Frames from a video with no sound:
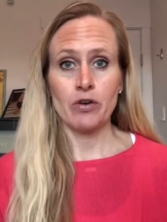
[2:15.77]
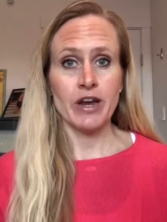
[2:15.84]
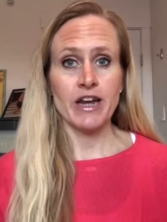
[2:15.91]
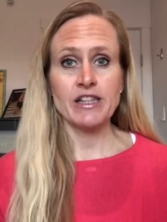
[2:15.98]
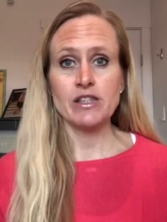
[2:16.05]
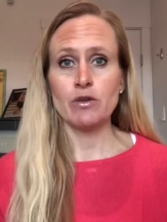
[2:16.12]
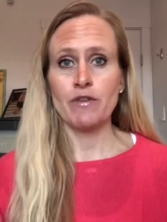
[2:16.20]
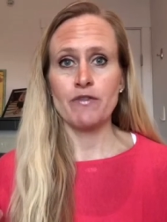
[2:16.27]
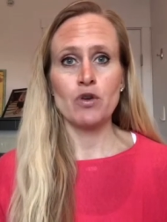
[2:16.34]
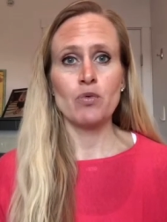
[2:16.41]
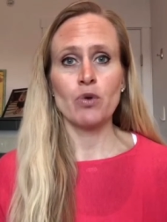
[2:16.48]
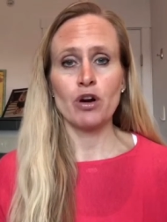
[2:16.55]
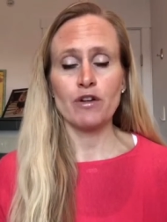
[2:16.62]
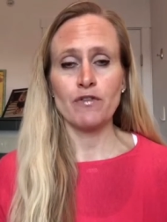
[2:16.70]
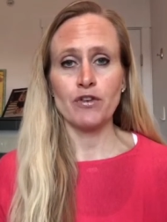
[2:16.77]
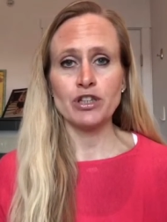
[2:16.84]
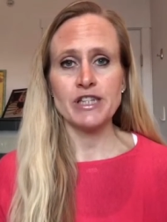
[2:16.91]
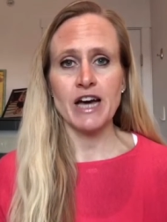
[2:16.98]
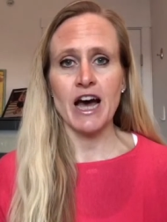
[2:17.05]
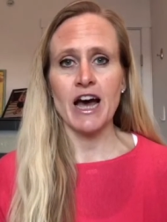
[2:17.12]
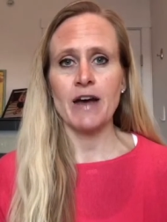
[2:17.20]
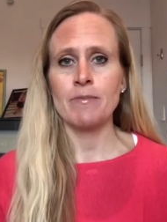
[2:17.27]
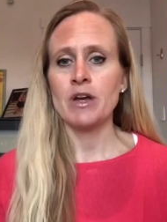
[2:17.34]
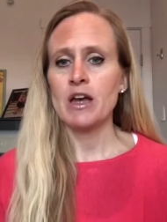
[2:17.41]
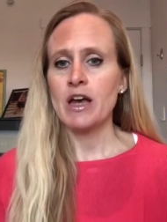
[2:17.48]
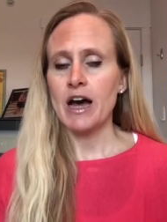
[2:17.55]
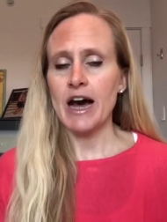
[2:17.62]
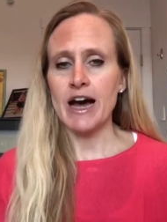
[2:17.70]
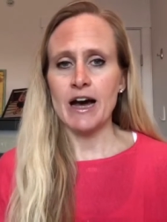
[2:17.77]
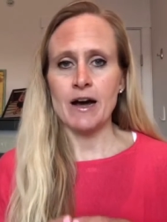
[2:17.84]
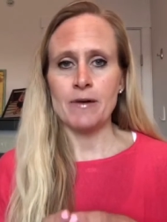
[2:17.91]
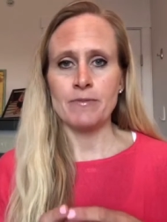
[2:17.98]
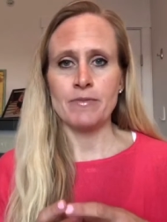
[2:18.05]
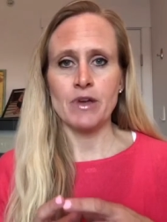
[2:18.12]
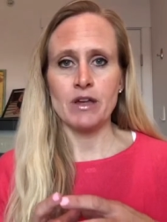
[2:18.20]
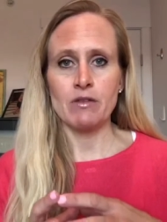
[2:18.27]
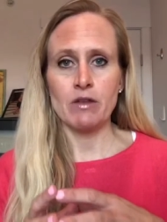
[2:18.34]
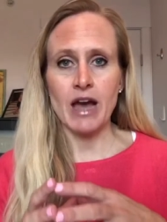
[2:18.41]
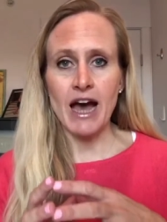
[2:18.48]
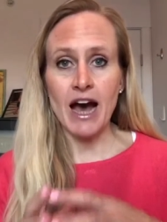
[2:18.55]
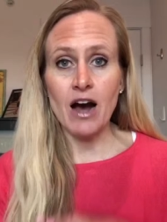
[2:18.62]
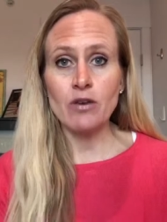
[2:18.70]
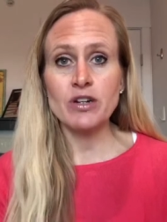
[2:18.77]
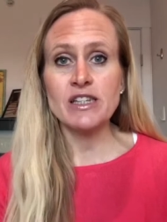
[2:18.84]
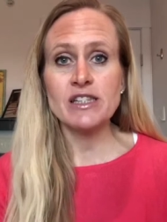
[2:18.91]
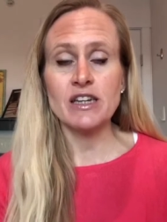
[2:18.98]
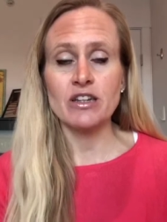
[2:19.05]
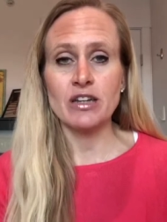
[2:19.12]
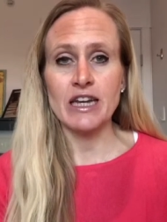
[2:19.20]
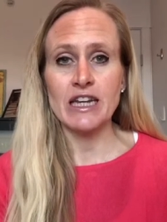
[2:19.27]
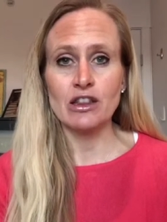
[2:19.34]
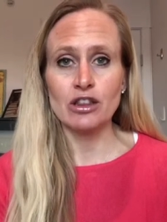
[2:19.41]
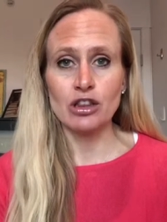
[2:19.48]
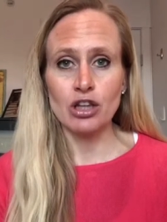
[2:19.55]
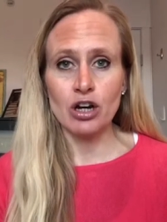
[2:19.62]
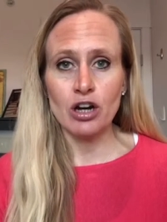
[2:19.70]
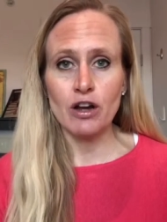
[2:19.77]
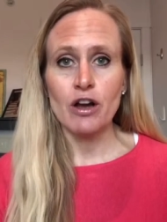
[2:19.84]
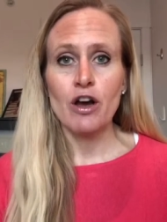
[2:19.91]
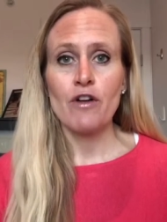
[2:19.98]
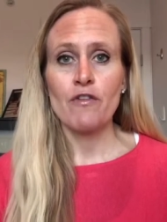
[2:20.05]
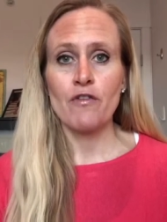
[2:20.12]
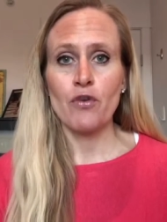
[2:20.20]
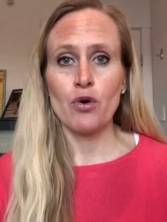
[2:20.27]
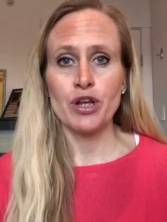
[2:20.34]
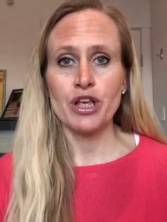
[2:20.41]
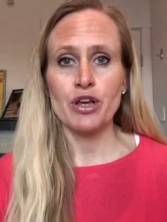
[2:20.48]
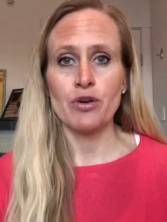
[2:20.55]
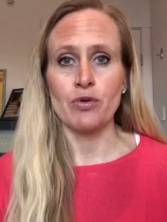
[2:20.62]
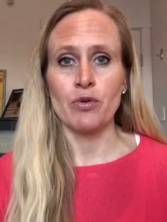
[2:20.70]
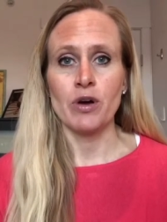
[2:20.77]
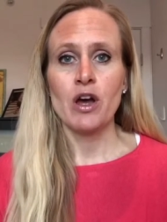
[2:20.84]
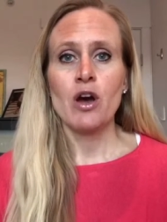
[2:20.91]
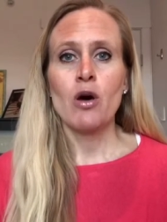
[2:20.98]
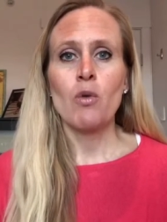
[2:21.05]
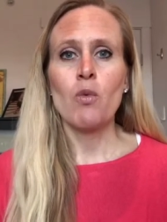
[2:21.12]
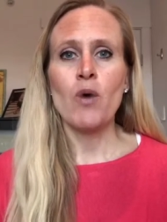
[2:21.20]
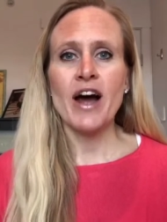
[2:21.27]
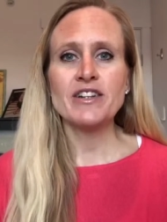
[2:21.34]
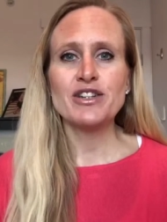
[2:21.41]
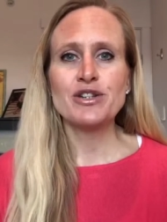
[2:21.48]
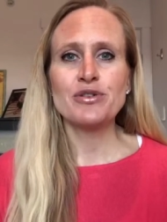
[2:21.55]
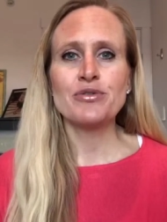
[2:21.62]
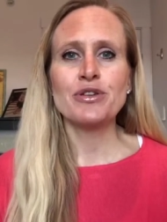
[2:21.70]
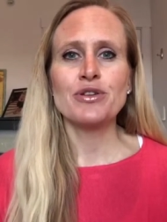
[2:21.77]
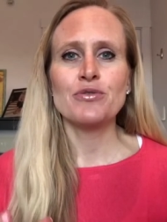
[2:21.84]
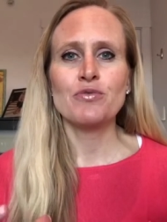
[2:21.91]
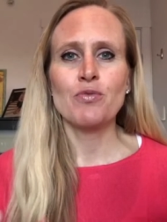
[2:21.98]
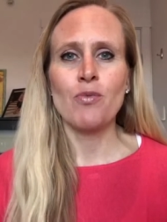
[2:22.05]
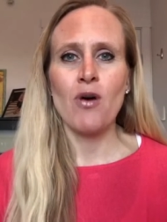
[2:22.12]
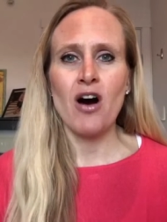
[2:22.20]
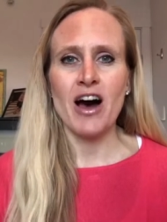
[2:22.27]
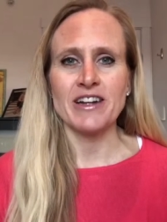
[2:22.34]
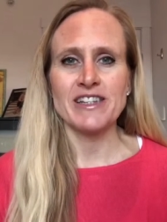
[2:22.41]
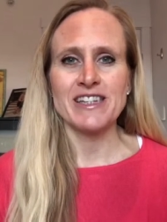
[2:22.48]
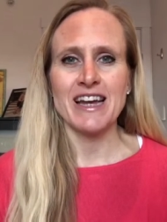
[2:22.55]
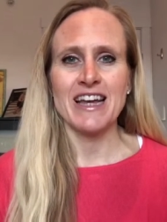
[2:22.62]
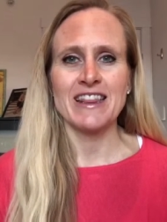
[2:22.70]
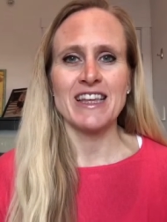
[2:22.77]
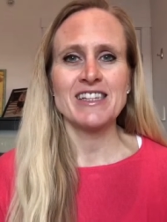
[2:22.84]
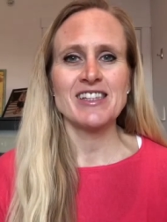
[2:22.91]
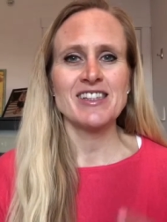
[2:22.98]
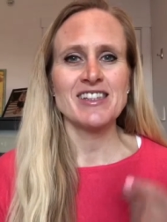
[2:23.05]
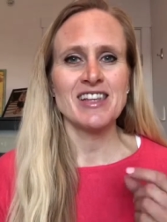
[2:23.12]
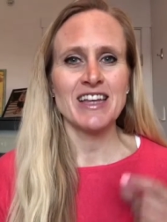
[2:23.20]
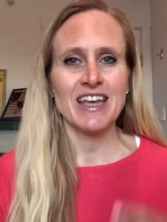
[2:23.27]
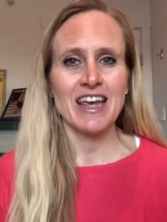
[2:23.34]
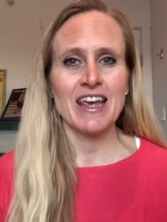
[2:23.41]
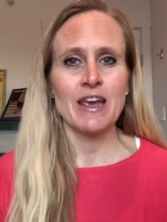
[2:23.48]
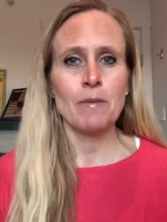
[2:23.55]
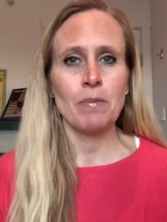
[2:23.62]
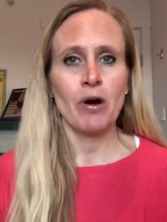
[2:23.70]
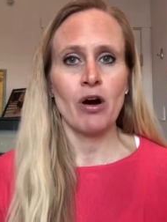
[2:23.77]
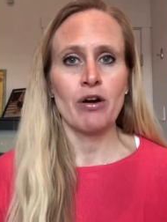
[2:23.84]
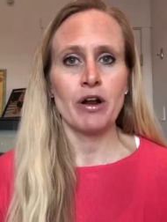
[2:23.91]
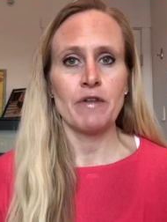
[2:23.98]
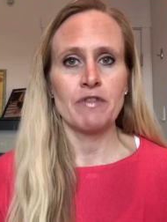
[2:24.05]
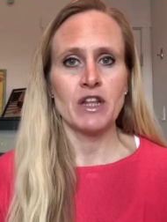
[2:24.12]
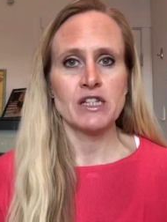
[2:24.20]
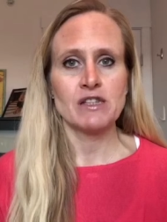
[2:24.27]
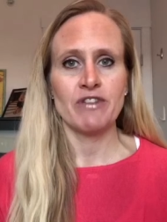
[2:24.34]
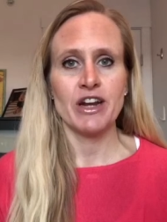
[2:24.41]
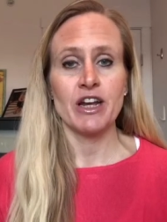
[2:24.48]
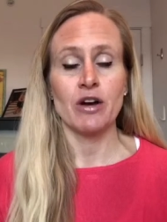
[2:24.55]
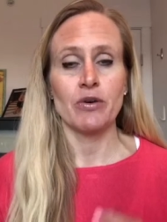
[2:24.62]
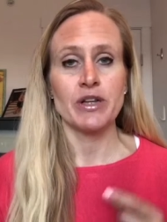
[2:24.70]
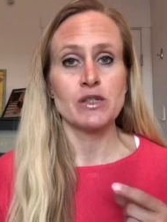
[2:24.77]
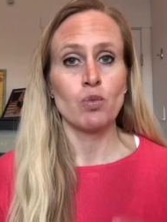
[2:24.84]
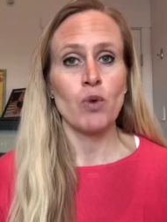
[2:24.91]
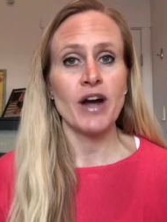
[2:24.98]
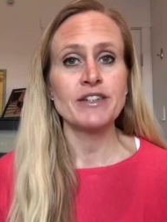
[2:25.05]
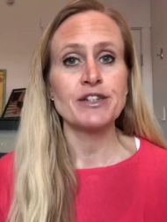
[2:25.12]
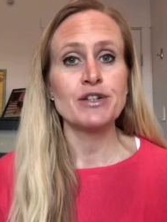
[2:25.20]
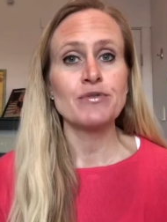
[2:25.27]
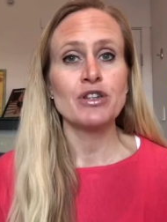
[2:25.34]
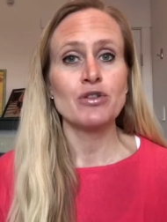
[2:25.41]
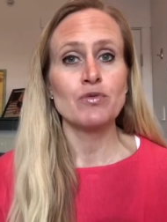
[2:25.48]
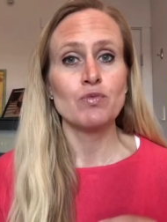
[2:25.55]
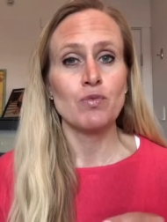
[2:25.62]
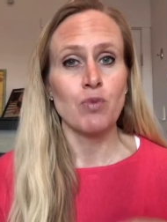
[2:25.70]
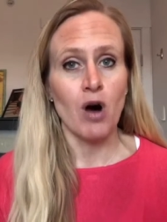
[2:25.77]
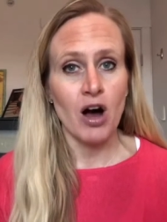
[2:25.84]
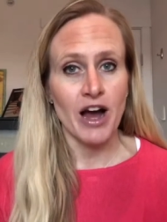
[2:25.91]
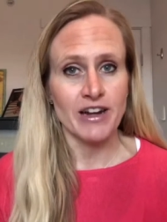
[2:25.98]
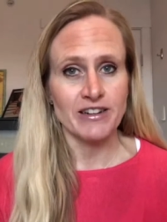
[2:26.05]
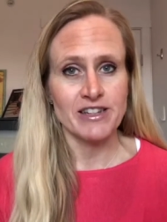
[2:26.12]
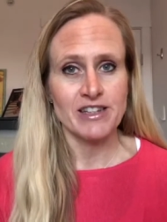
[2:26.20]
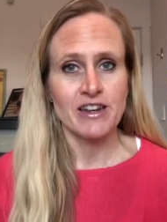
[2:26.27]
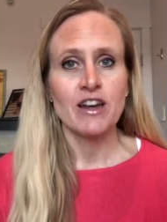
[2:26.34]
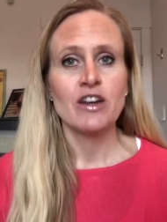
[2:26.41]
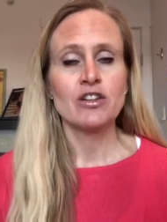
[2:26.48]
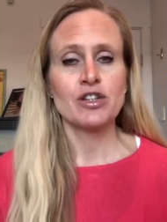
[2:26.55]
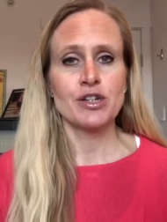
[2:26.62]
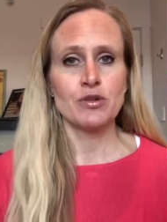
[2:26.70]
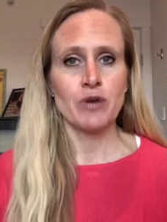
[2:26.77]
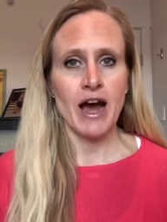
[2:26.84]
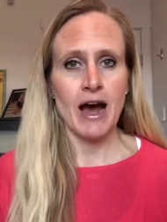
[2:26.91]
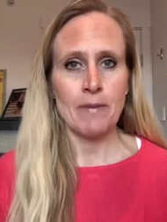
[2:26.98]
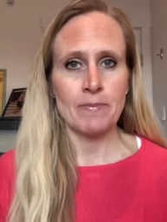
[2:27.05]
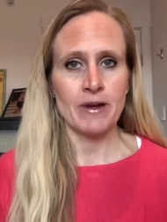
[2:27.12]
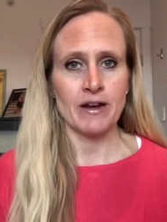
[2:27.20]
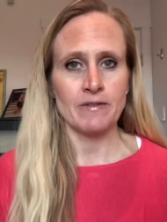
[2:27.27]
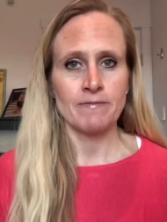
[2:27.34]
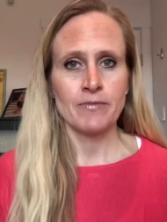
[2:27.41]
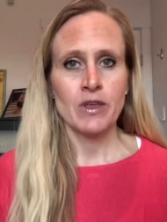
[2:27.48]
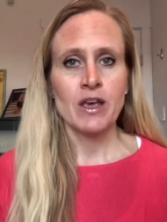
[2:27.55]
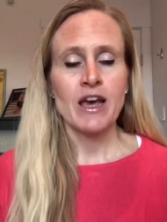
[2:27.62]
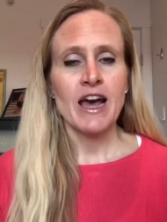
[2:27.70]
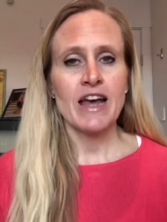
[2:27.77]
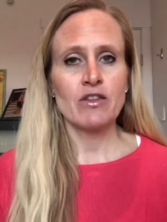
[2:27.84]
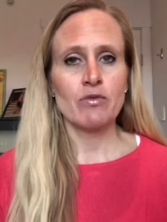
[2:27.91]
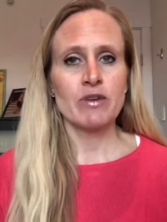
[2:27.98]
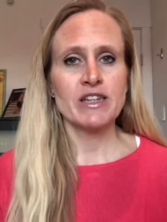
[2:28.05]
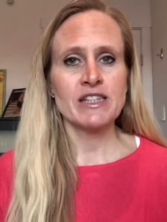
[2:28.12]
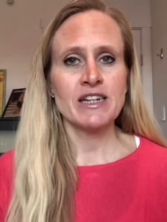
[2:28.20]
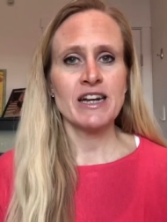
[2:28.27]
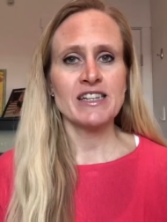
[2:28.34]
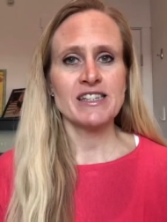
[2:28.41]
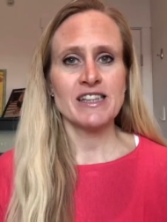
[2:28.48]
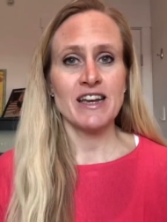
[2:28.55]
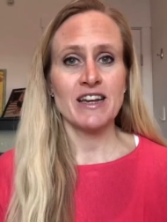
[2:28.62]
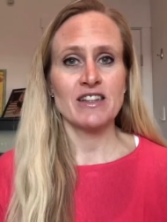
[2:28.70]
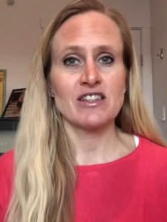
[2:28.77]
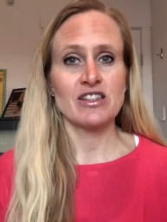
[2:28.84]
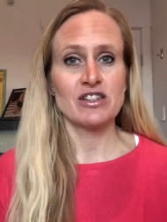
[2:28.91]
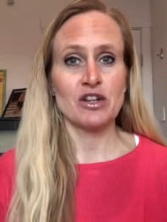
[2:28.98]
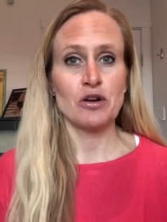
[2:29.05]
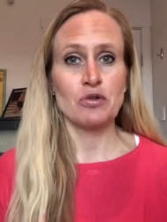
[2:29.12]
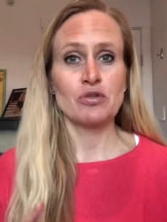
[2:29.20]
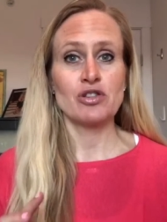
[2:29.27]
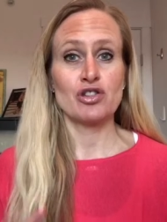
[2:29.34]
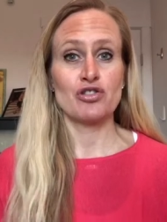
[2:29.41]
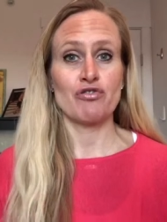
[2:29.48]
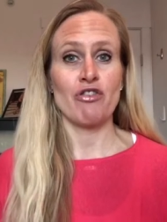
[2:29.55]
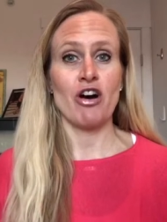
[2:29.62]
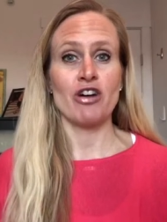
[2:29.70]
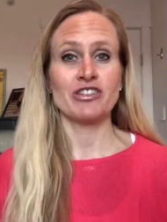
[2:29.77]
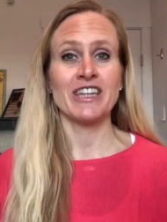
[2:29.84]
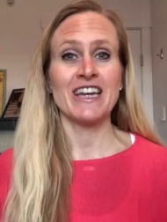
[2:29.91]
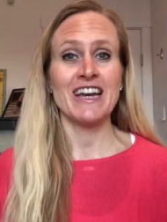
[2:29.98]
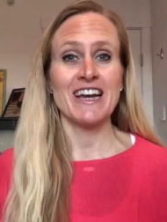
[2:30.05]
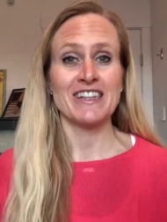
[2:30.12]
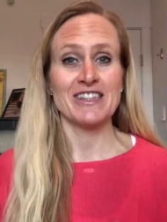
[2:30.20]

Okay, so if you work full time, um, how does it look for you? What do you want? And this is the key part of this video is what do you want to happen? And the reason I say it so strongly